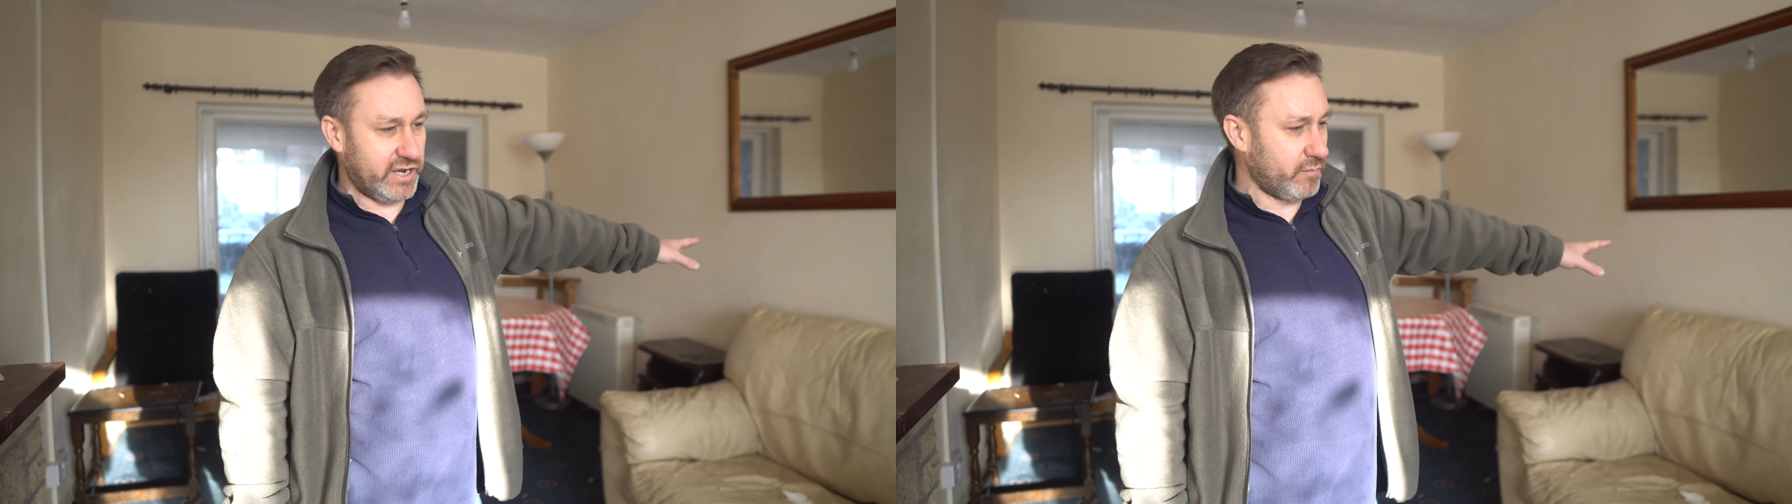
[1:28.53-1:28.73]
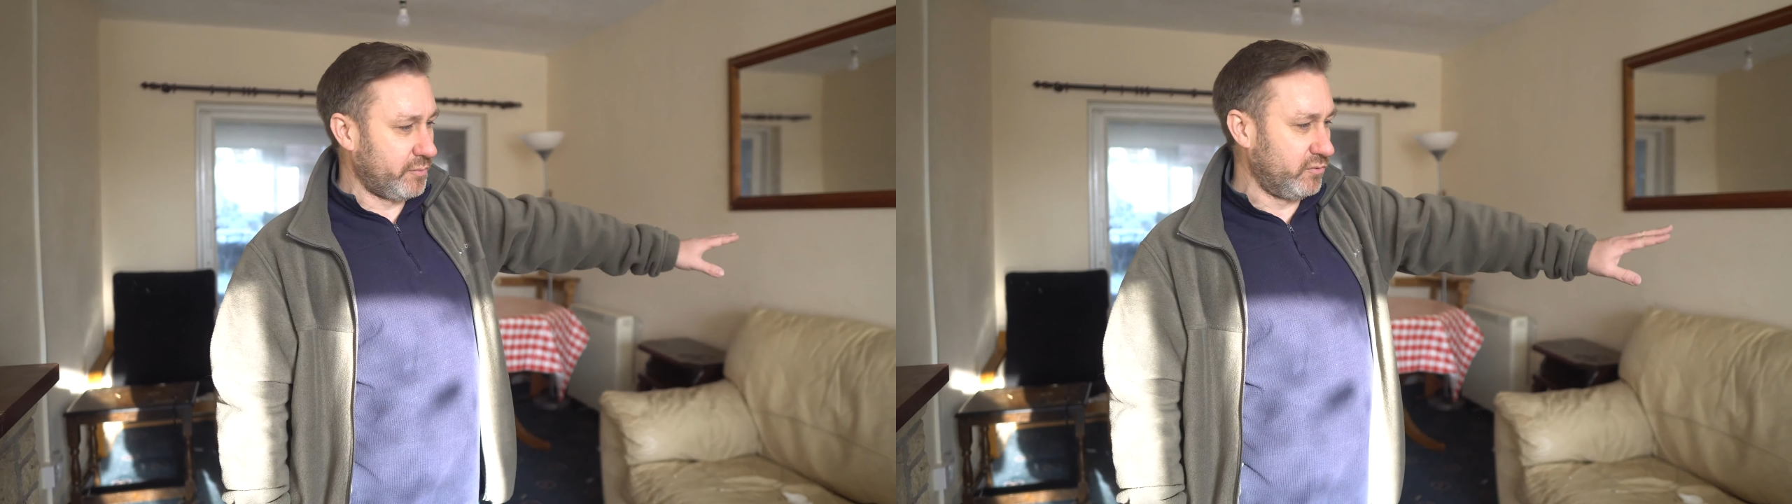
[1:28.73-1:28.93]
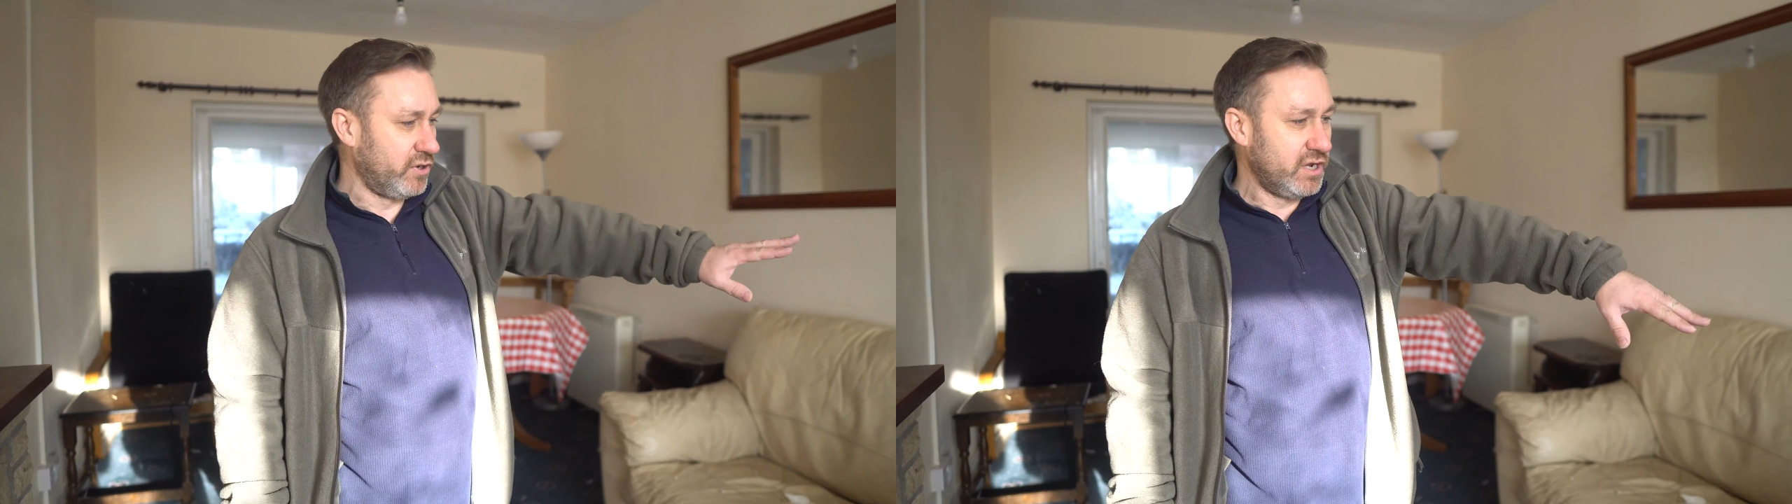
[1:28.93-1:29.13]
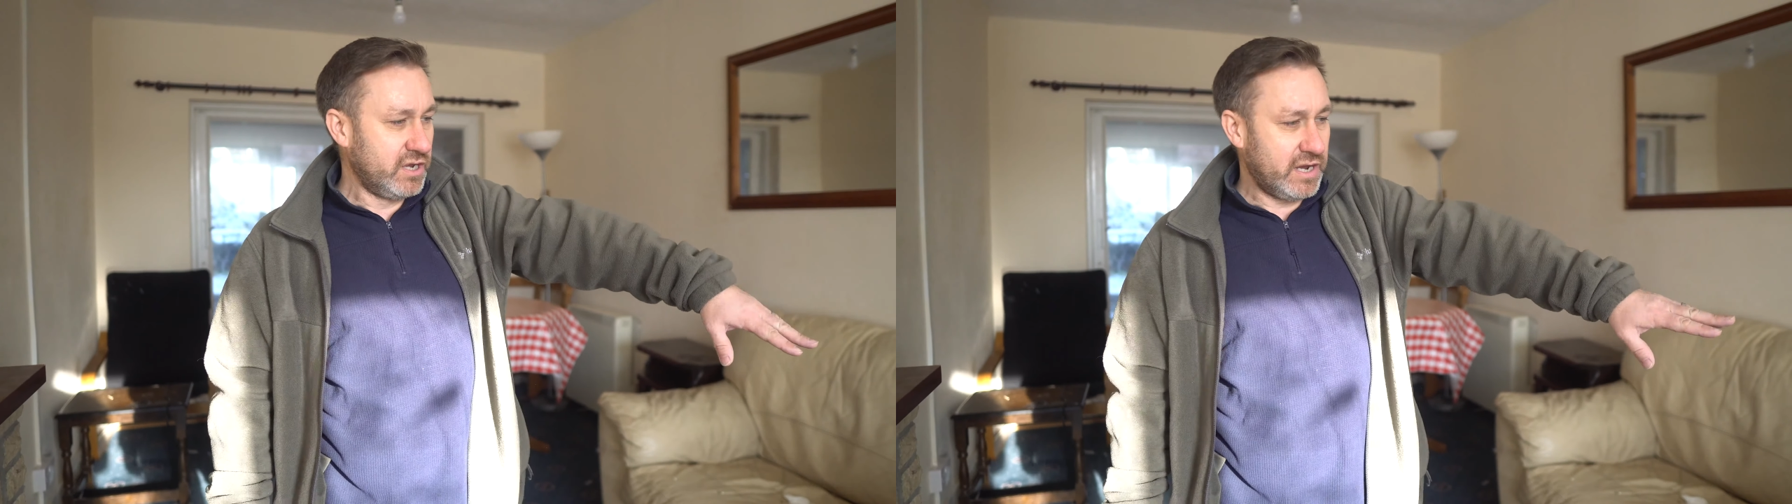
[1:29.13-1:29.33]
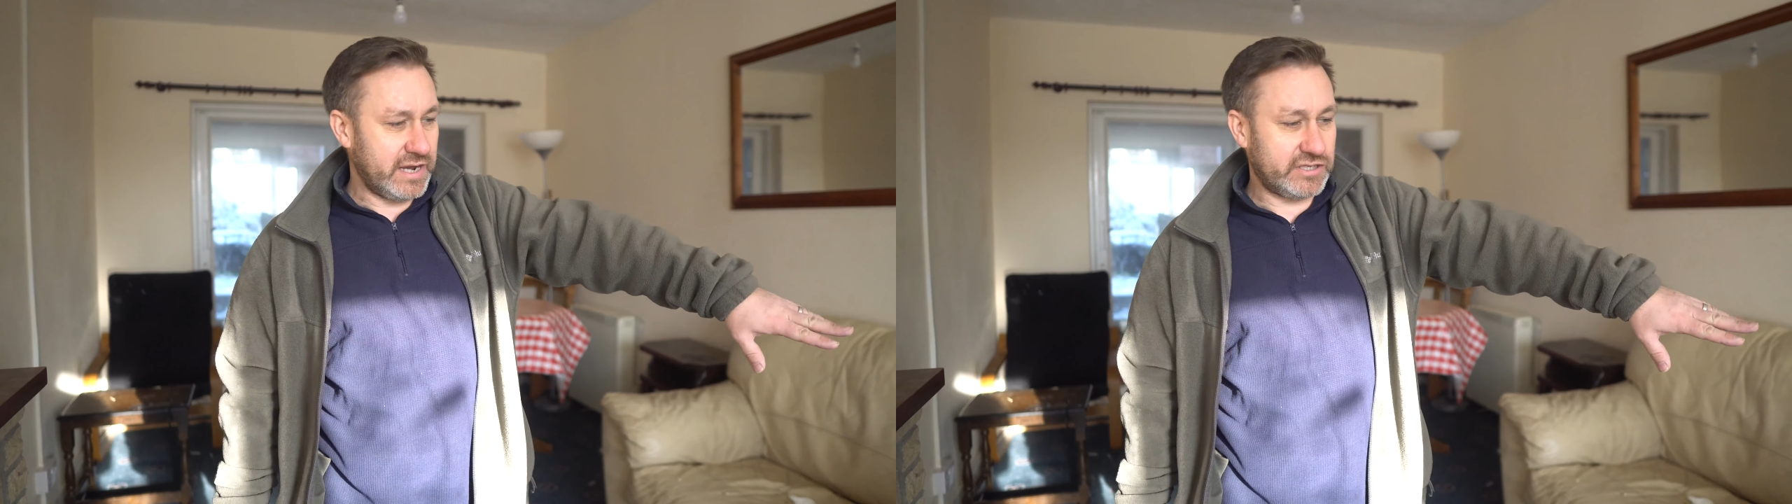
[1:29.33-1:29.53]
Yeah, we'll put,
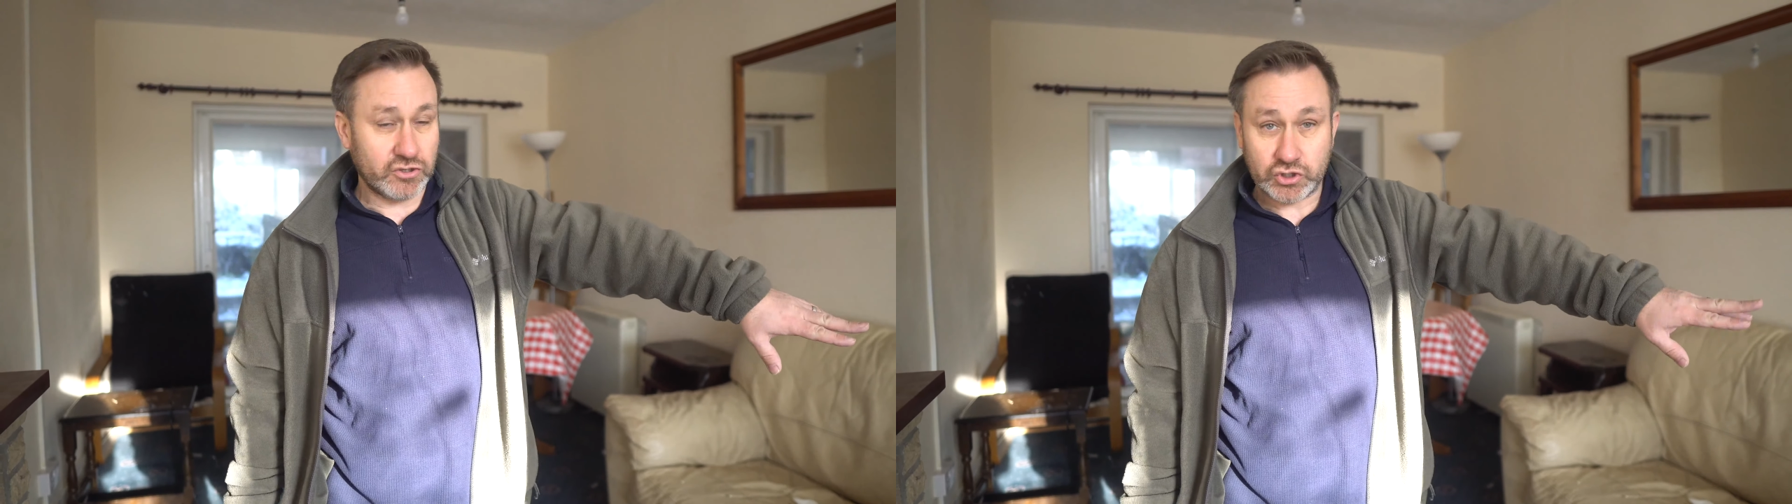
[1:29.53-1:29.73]
it's got